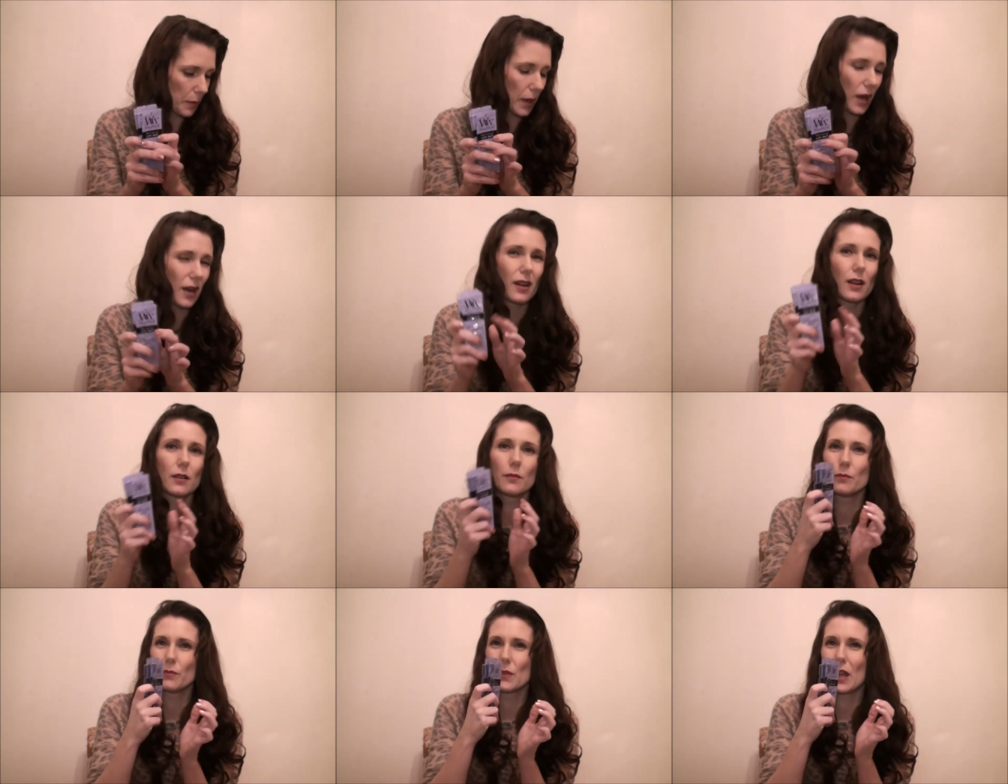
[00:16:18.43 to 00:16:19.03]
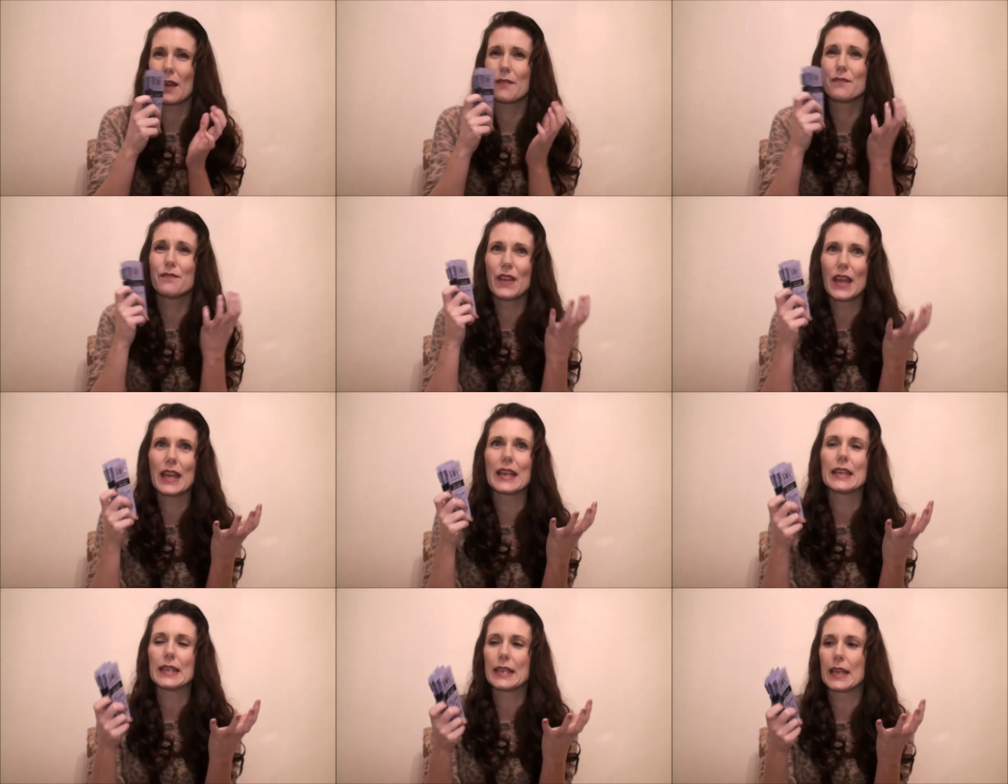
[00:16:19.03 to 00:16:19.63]
But a
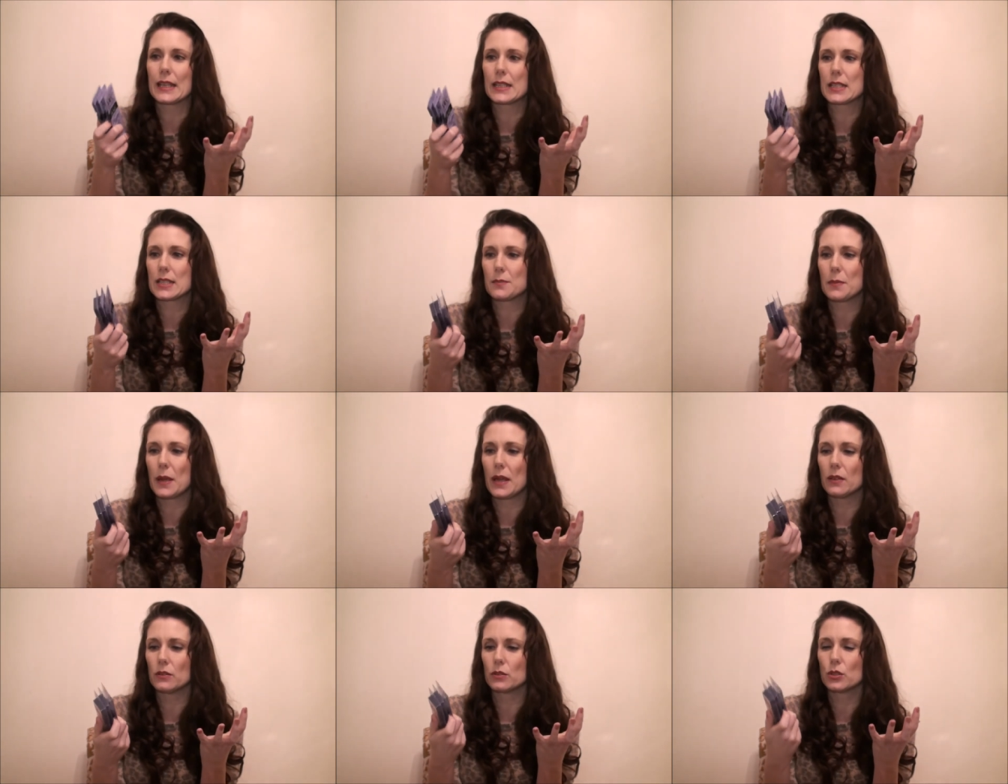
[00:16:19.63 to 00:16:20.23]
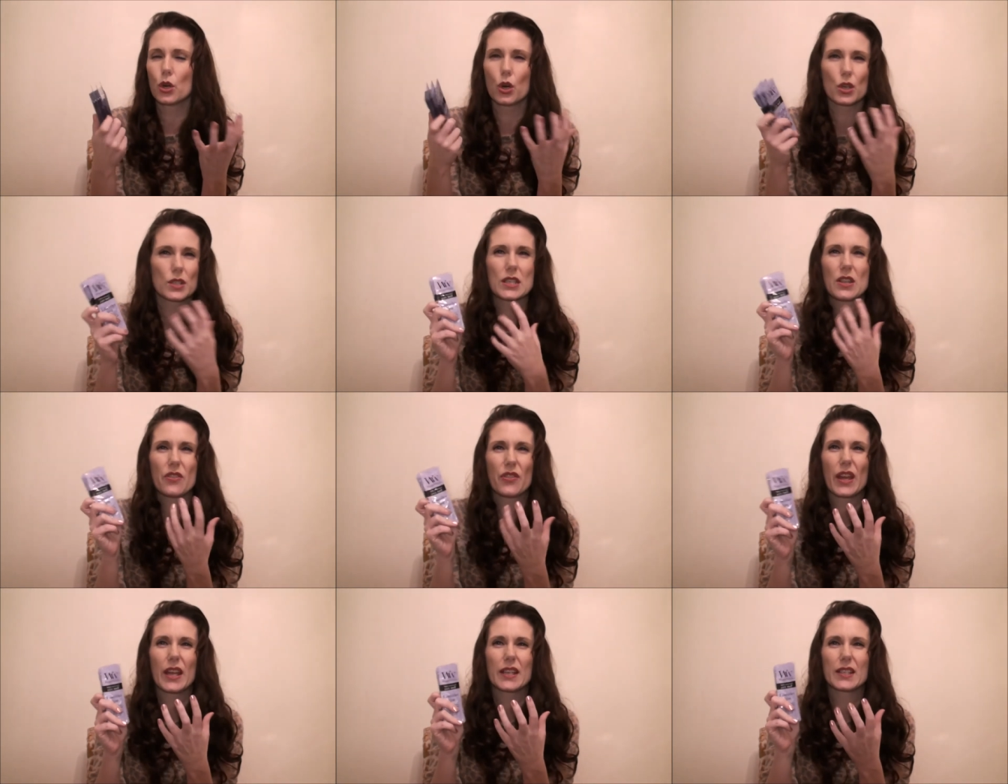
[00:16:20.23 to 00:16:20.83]
very nice smell, not
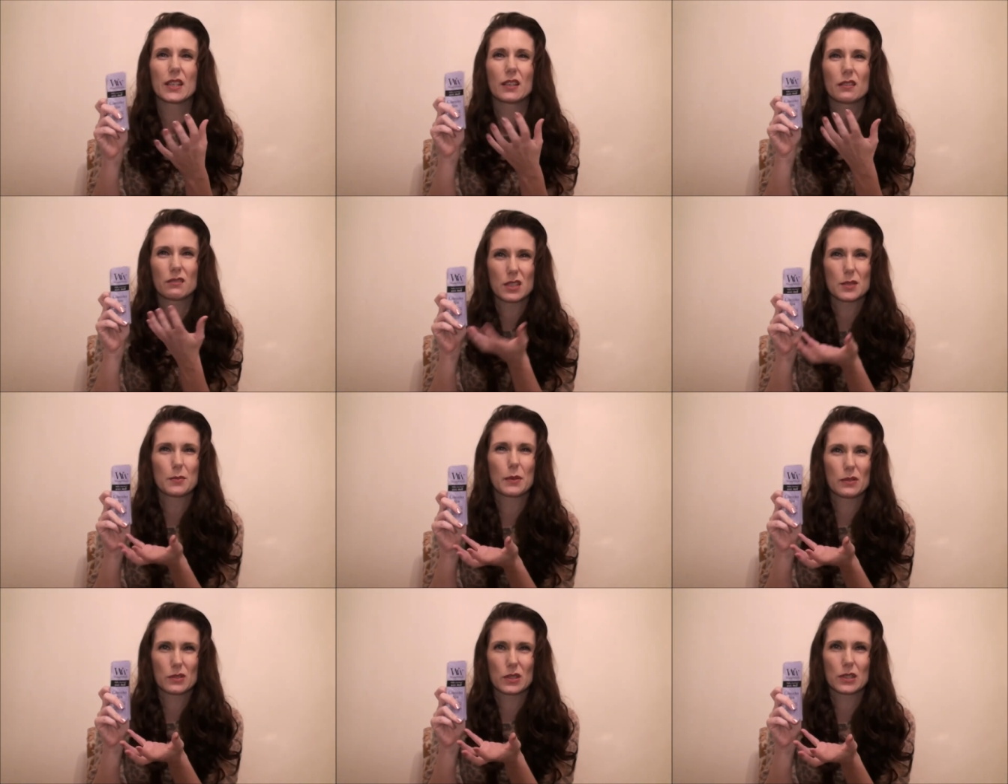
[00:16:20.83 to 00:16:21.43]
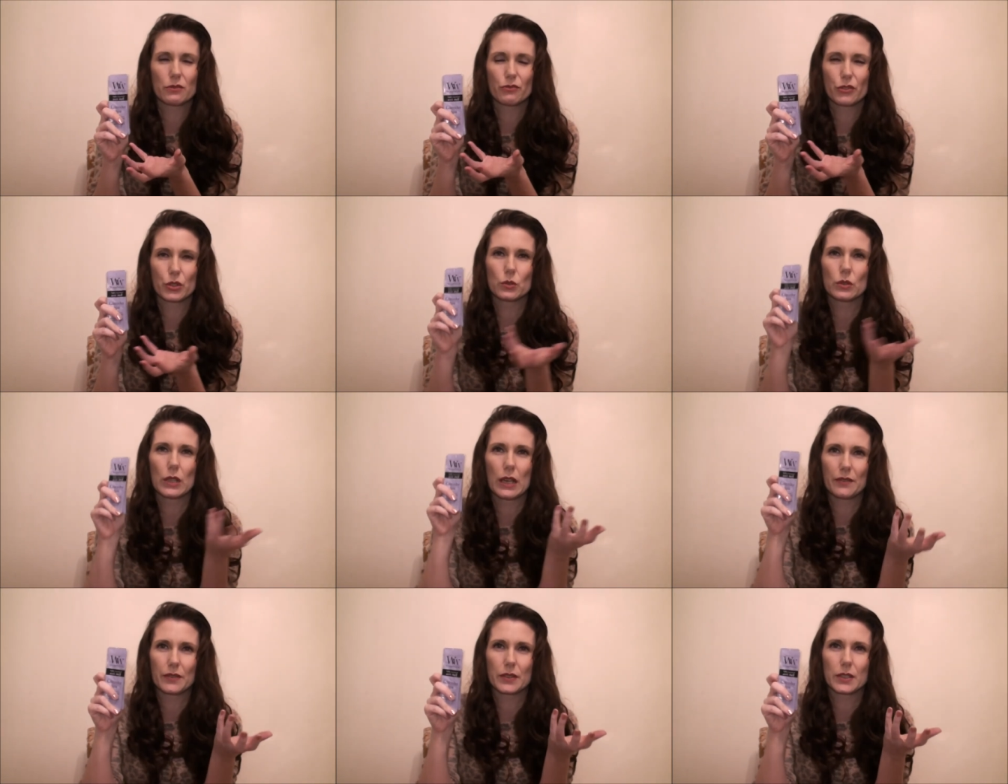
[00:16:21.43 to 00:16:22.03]
synthetic, smells like real
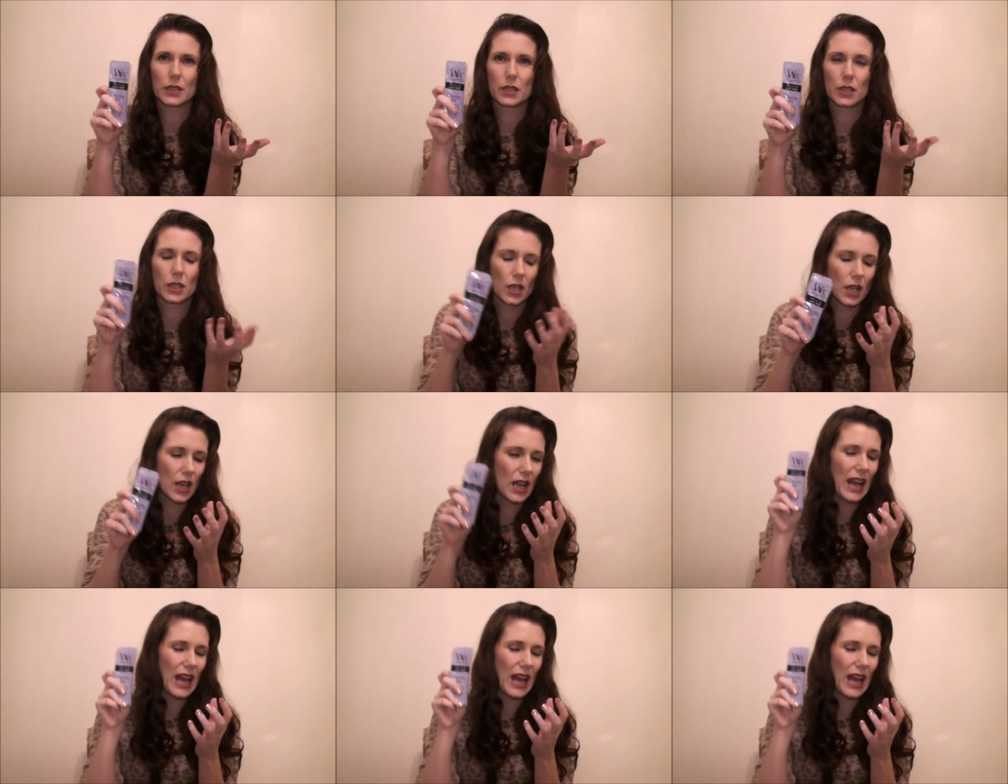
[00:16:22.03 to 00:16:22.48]
lavender.